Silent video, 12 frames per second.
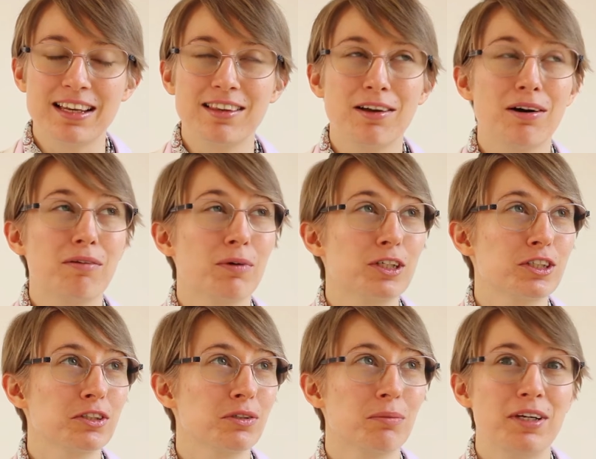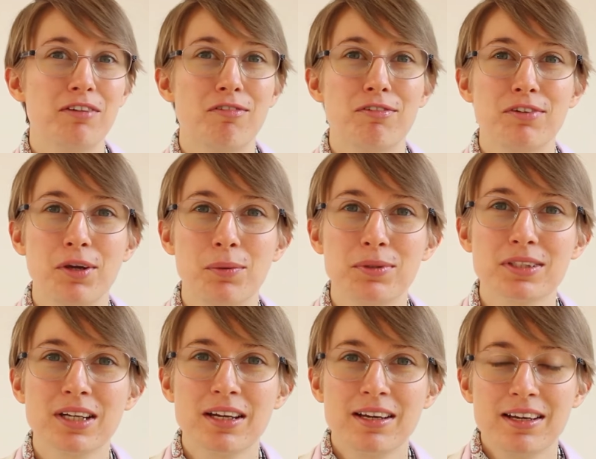I watched so many
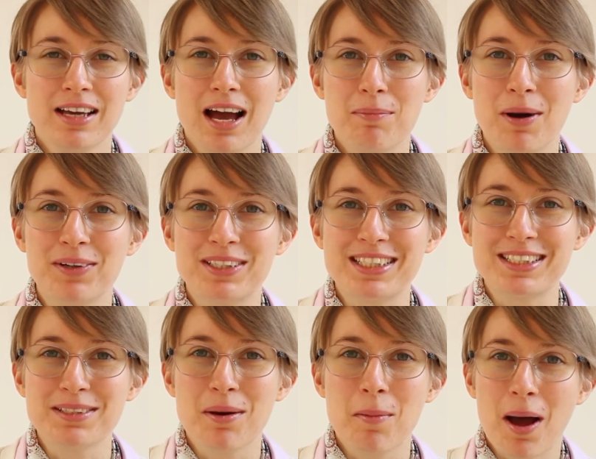reviews about this